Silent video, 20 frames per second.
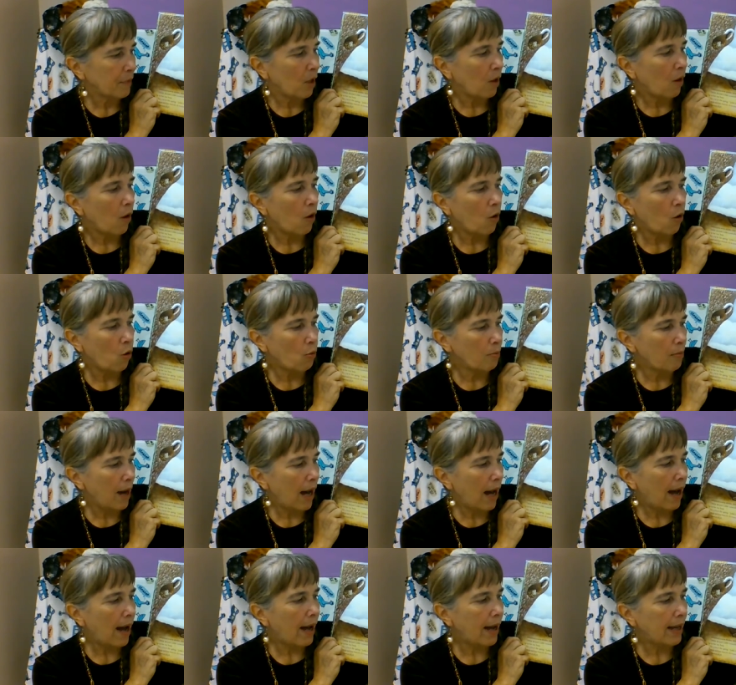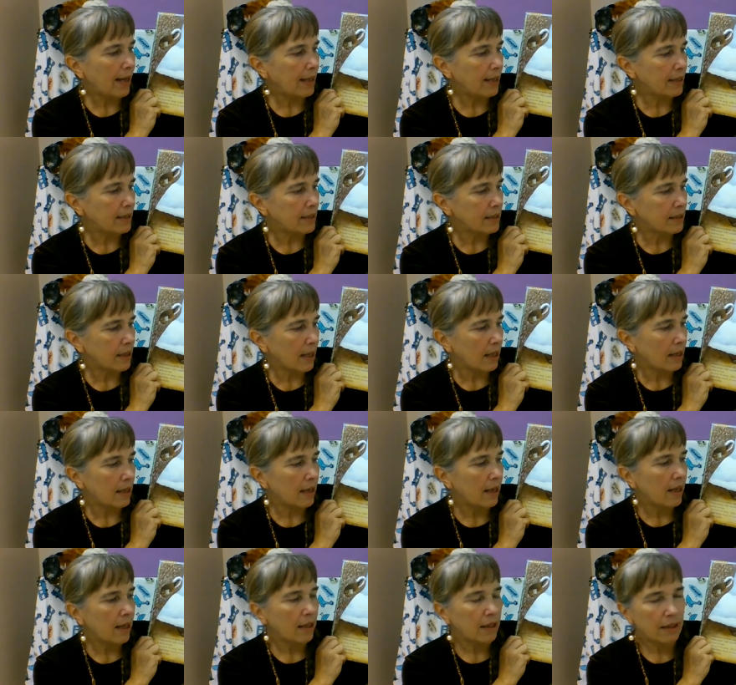Oh my, he
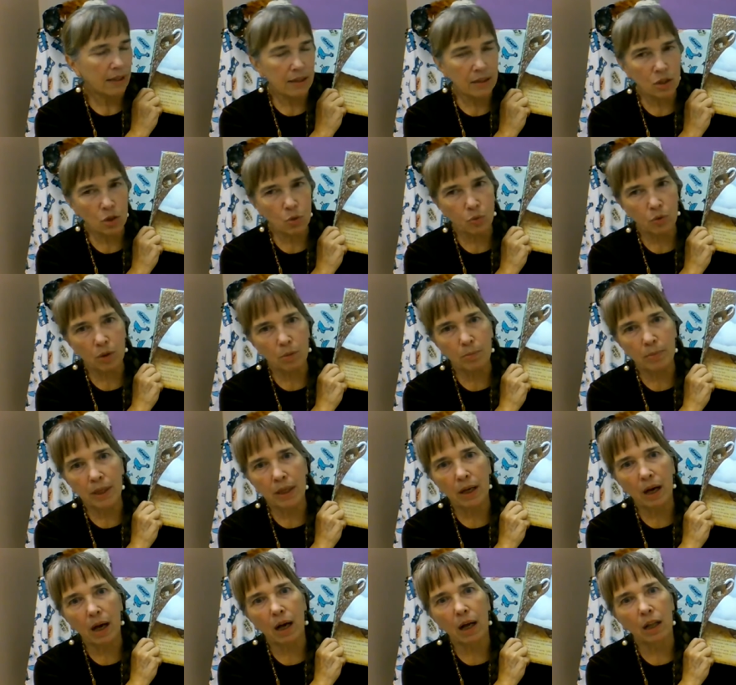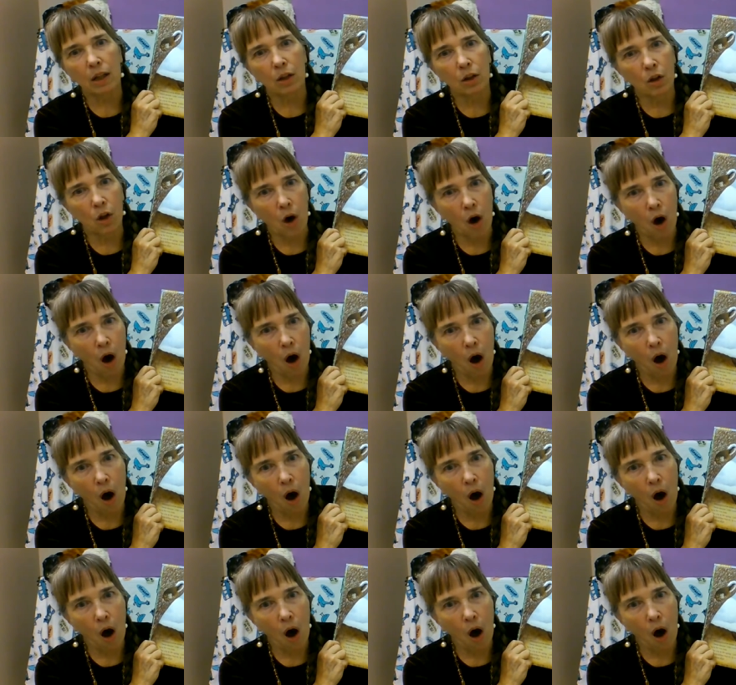said, this will be a
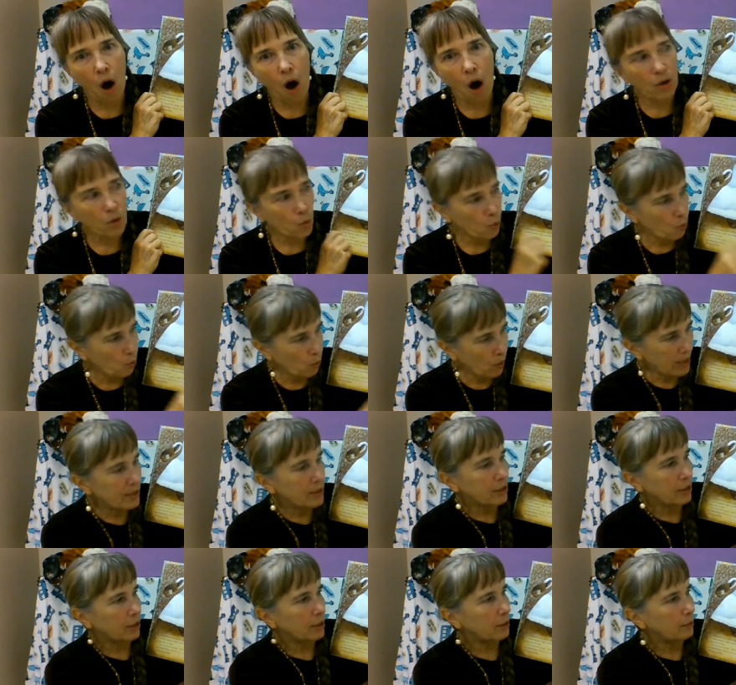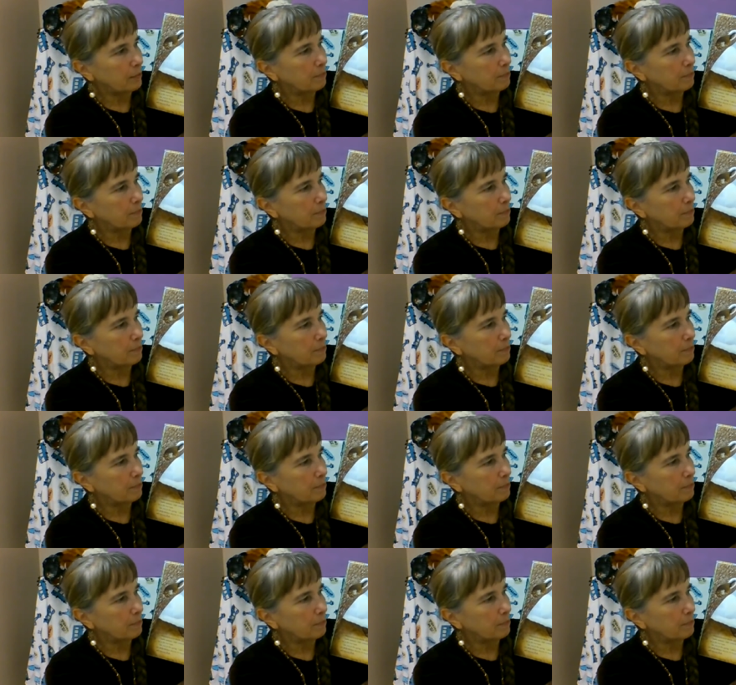long winter.